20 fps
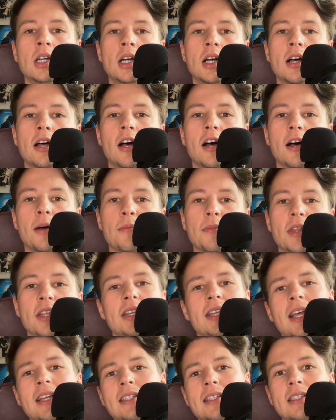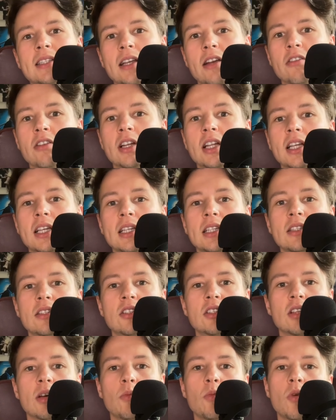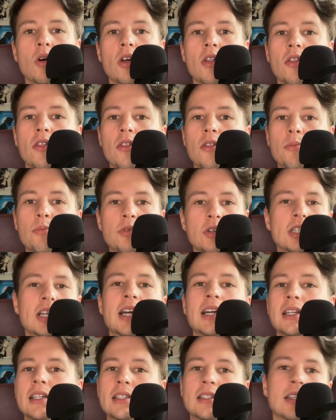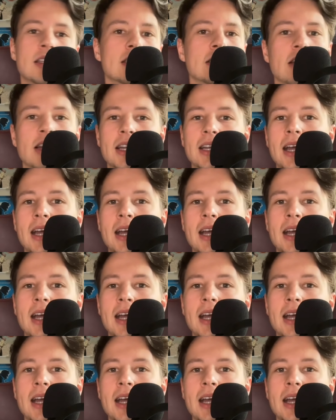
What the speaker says: than necessarily someone protagonist that's like an